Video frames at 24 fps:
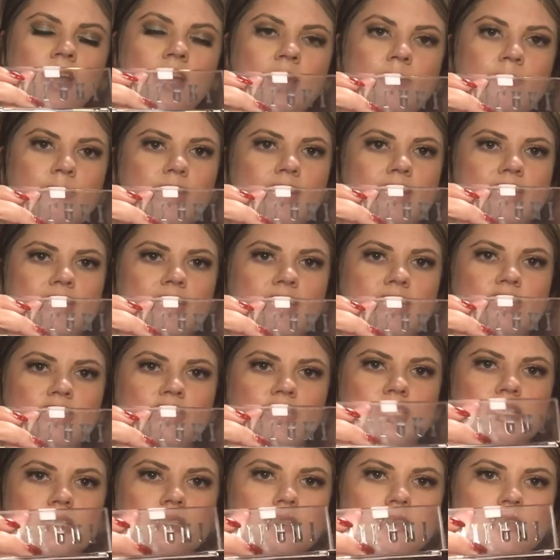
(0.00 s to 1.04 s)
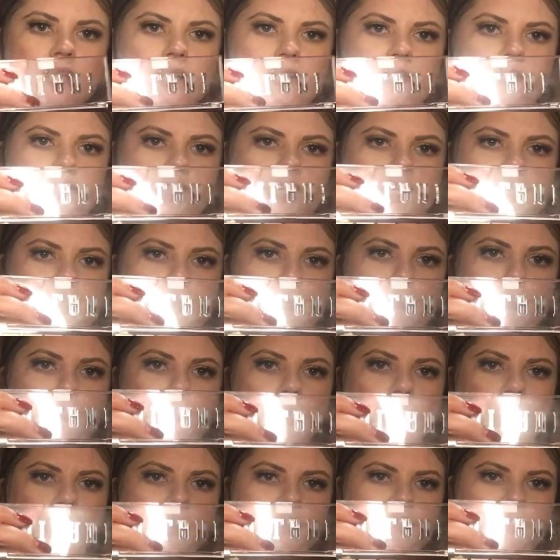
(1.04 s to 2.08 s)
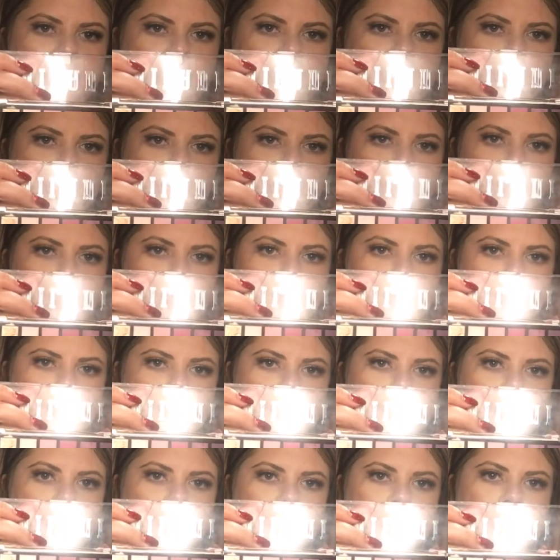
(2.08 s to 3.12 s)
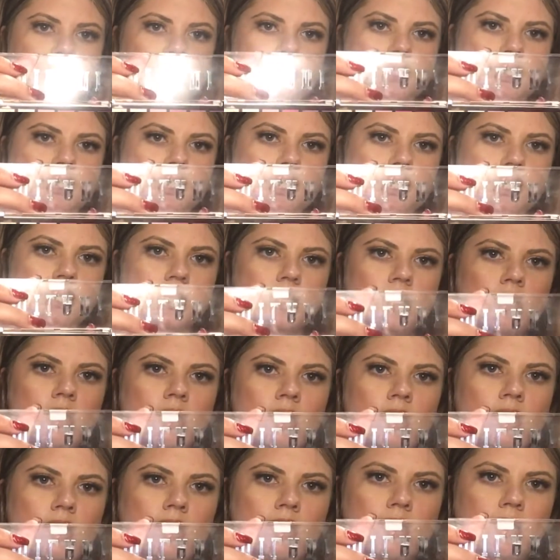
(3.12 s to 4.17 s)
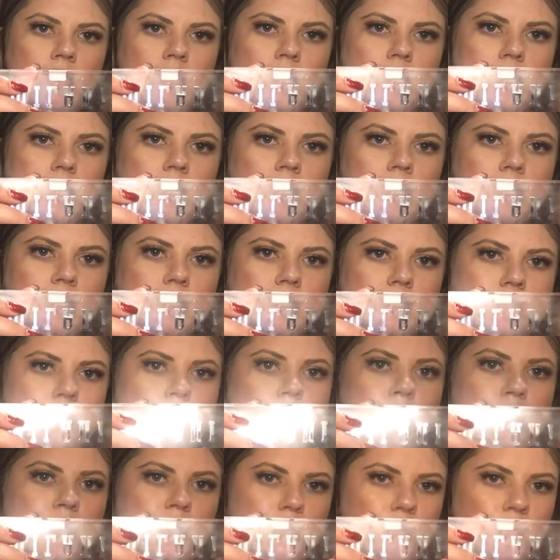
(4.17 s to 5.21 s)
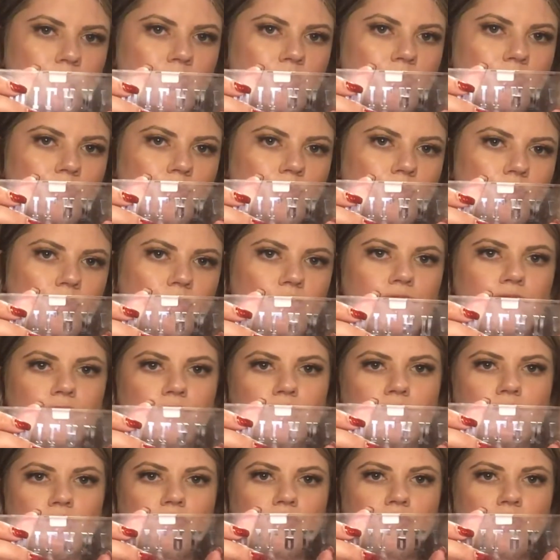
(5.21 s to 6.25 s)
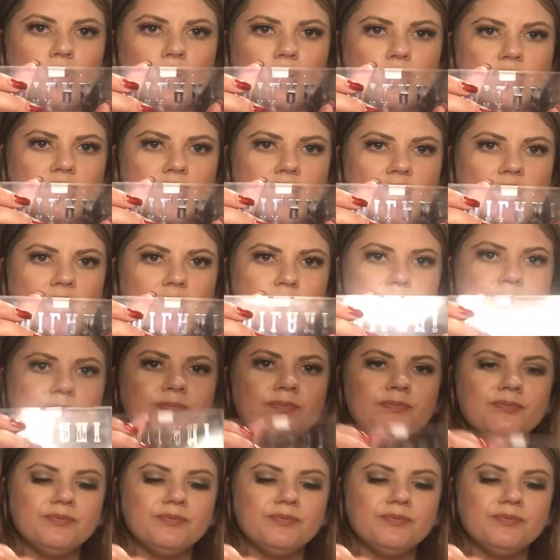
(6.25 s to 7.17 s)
because I just love these mauve-y tones. I just think it is beautiful for the fall time.